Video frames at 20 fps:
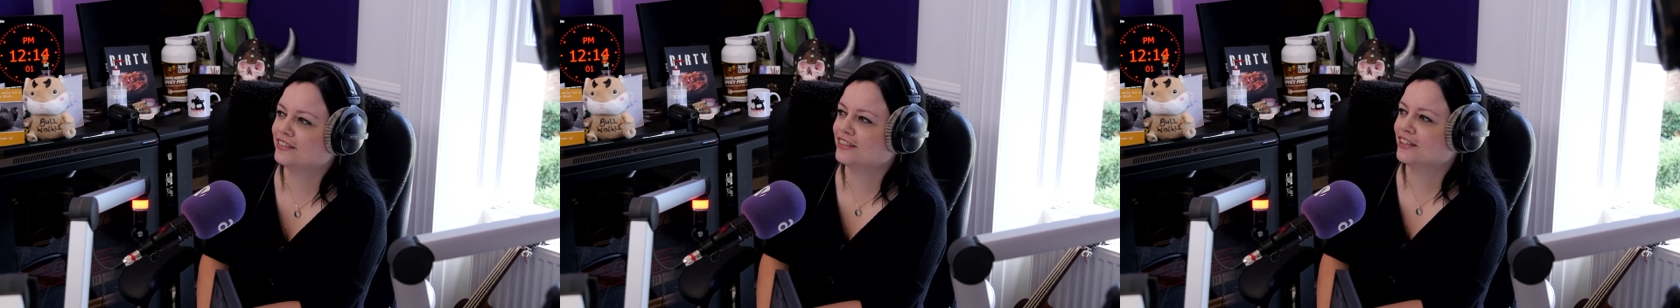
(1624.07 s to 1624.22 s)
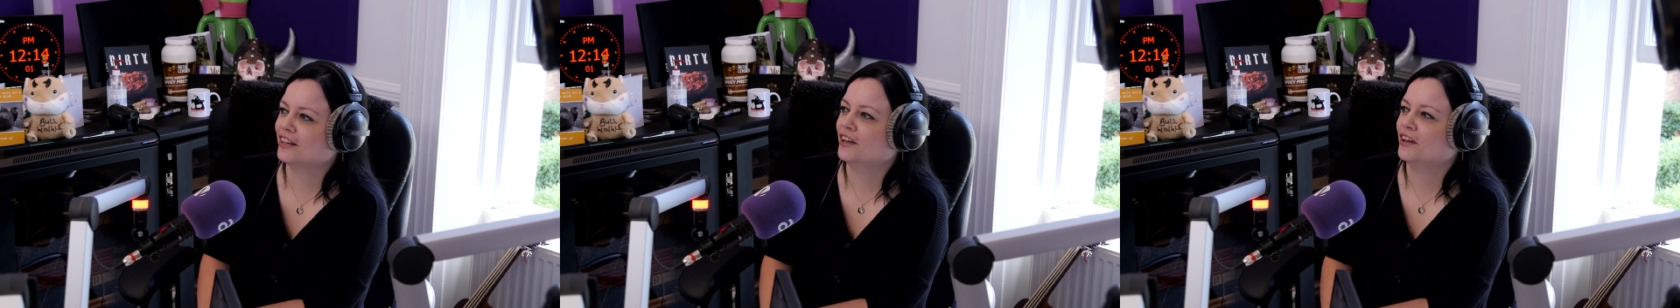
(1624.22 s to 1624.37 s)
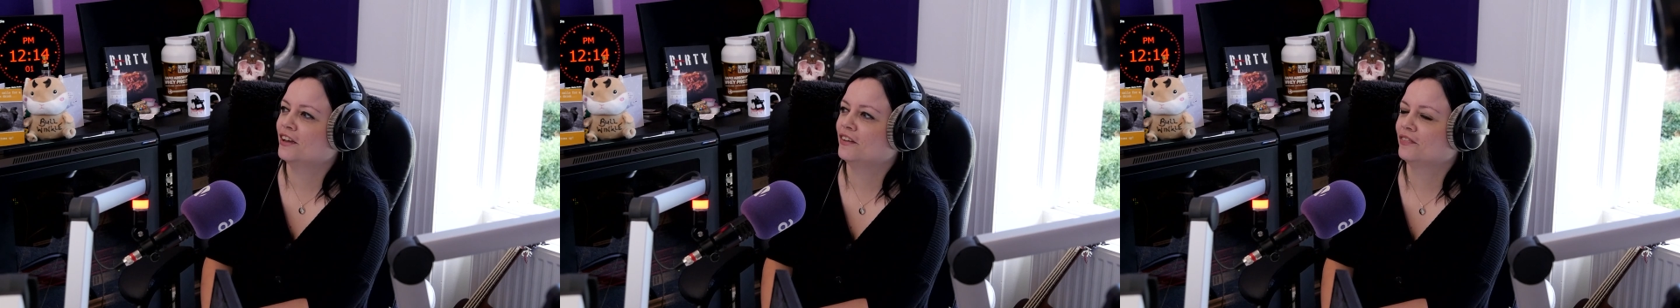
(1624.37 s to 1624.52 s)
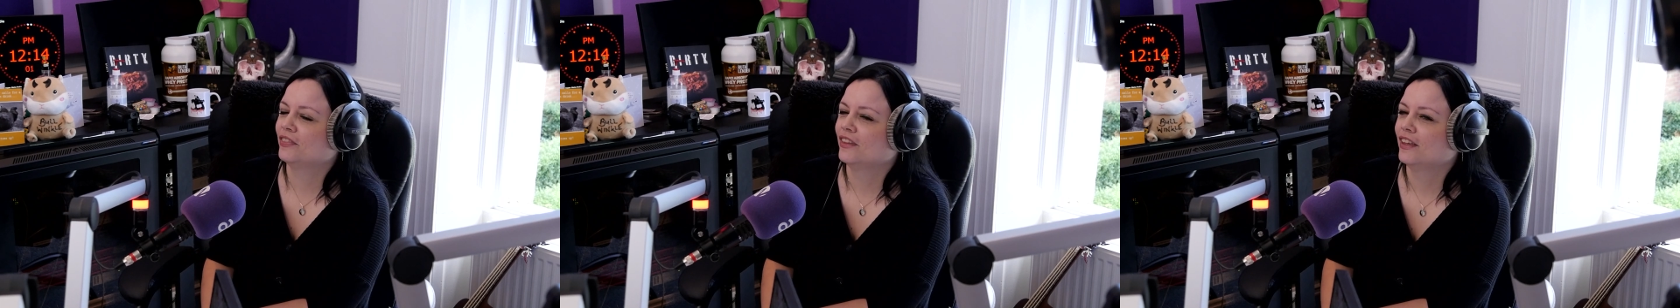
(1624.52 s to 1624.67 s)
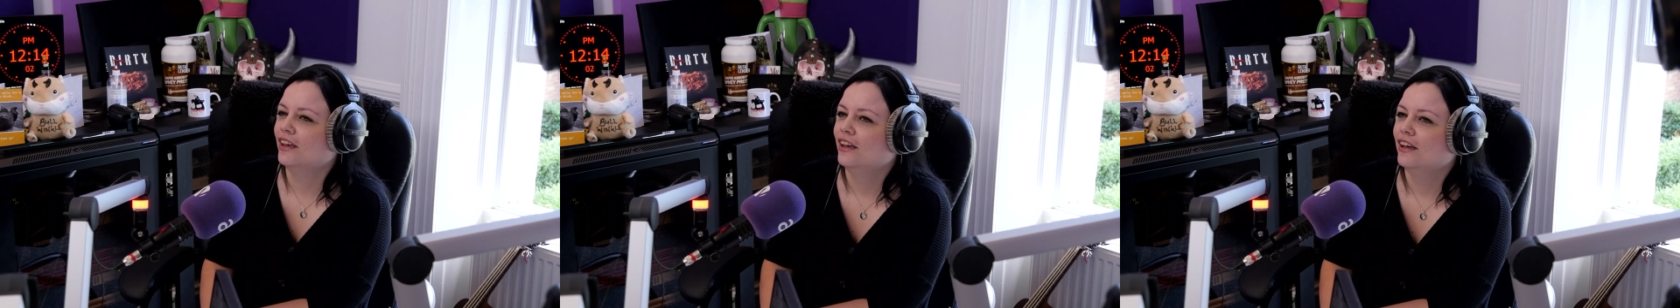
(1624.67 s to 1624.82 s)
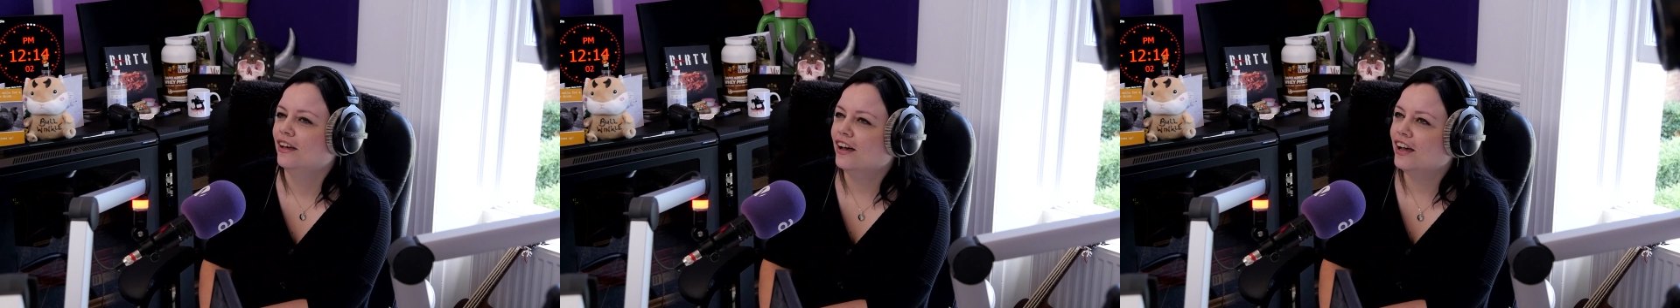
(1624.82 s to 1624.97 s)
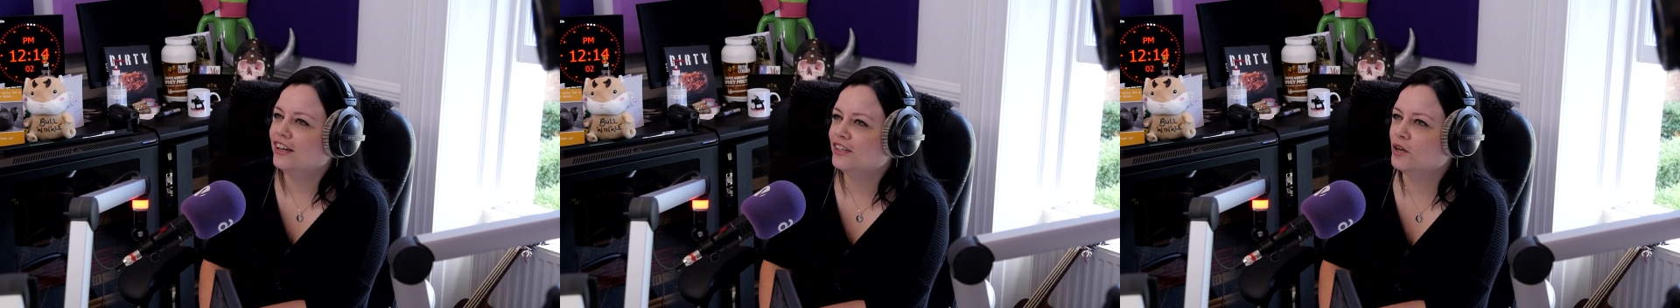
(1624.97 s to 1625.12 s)
So
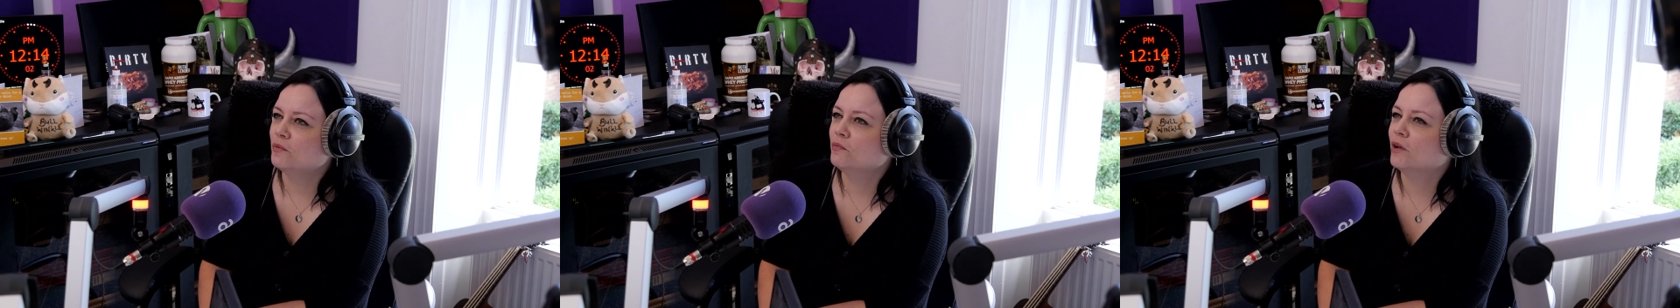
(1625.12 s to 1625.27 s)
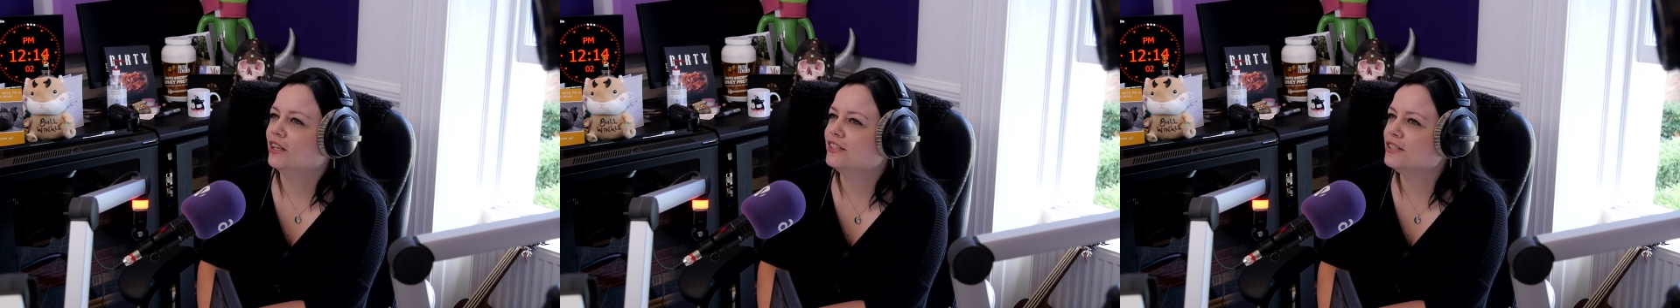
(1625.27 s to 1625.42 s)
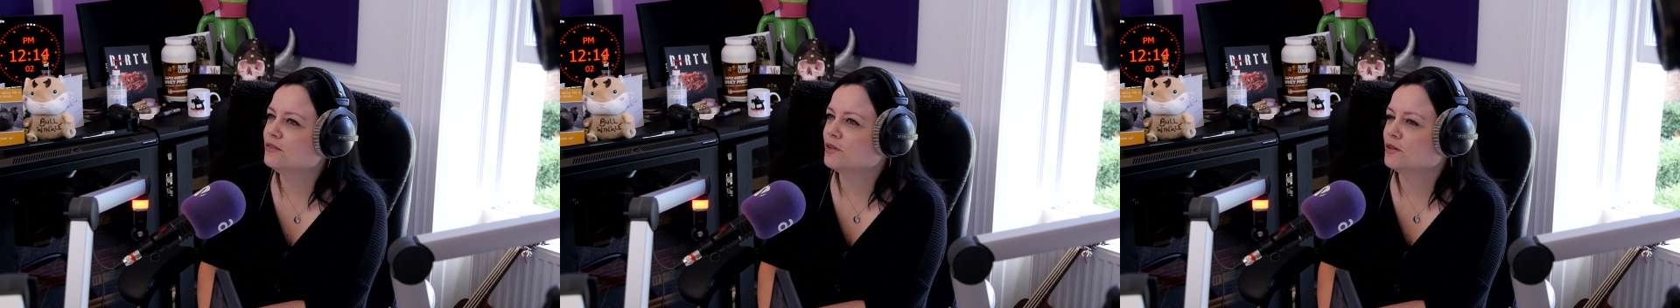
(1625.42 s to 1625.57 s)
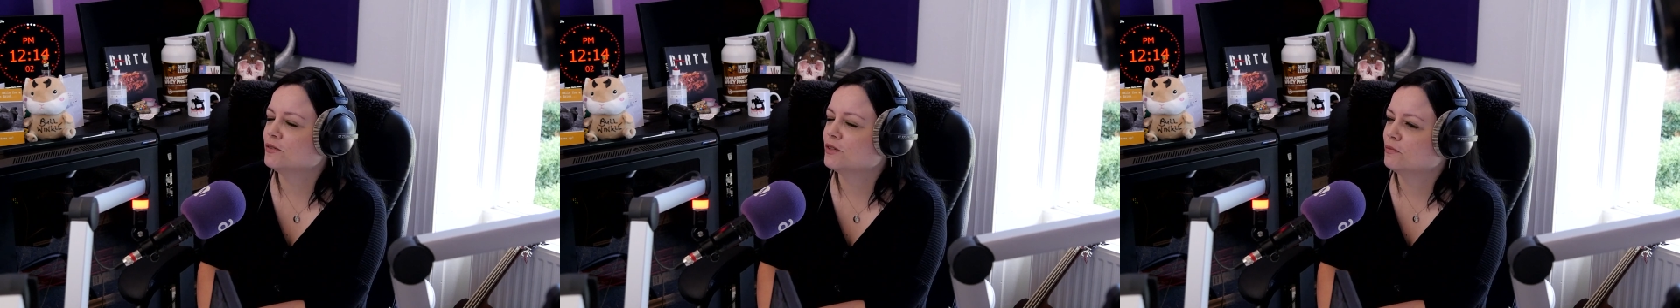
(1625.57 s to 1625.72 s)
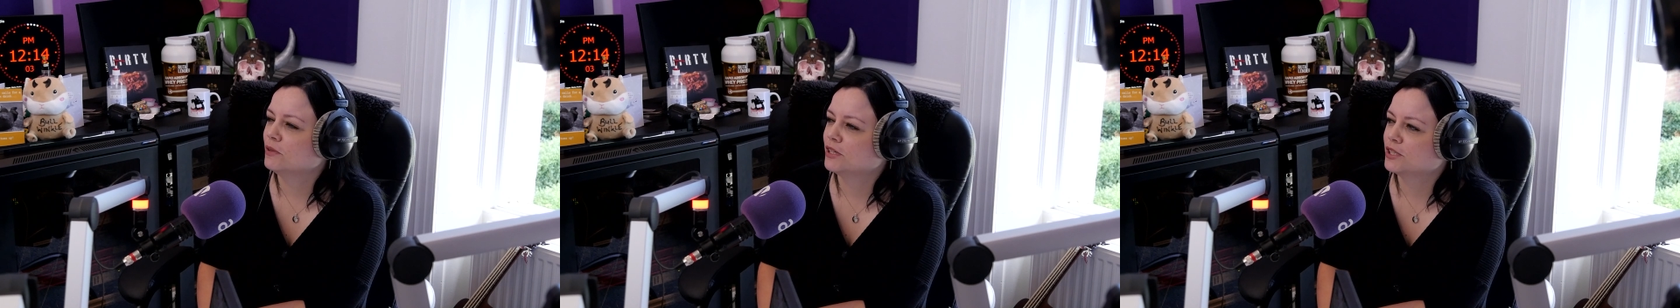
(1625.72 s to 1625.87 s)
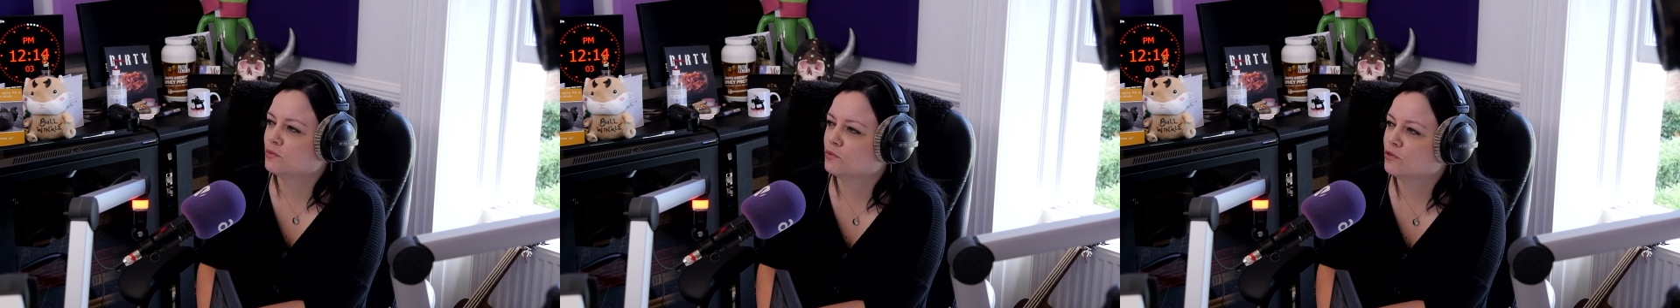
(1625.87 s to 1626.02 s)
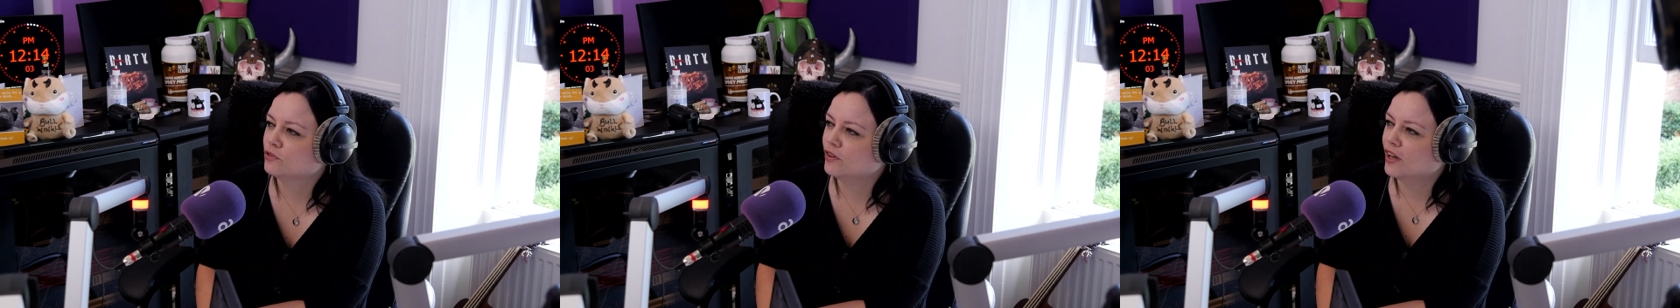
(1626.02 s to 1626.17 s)
I don't mind. Sometimes it
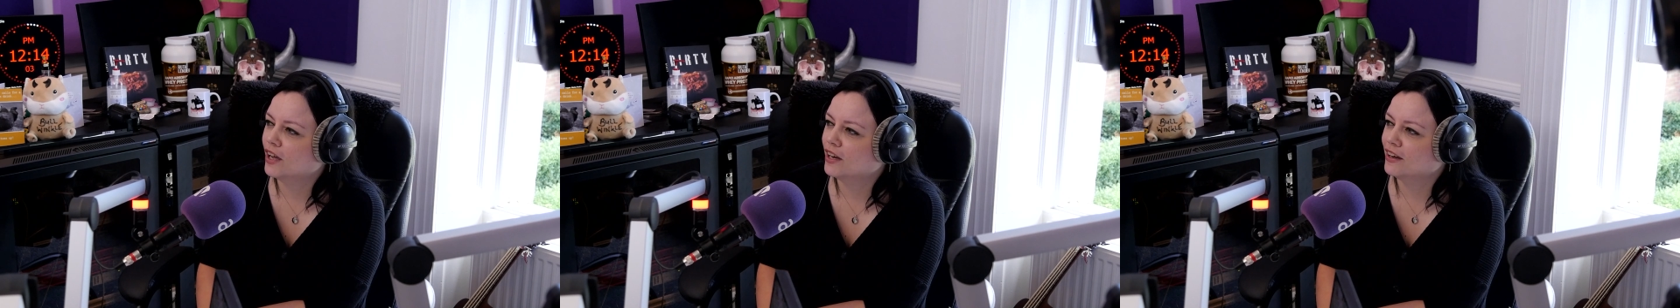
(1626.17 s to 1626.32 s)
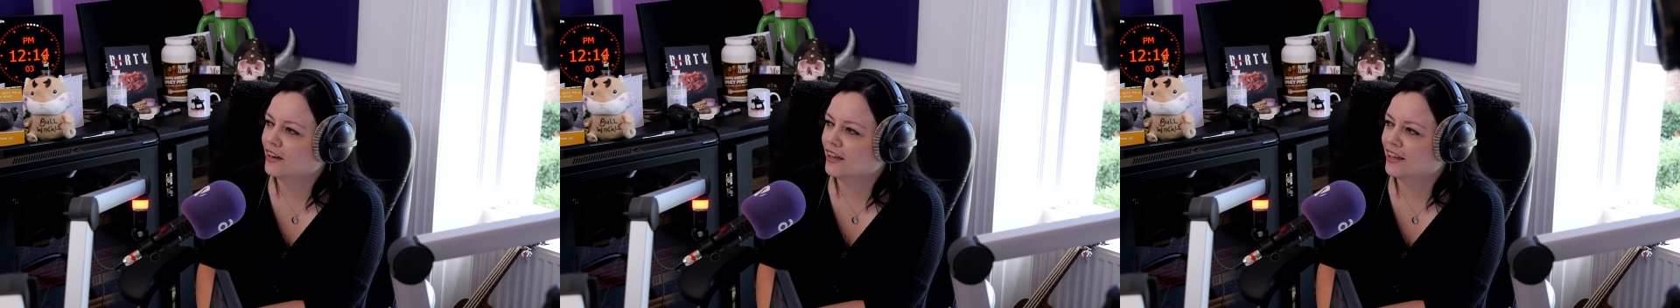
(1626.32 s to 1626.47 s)
makes it more fun.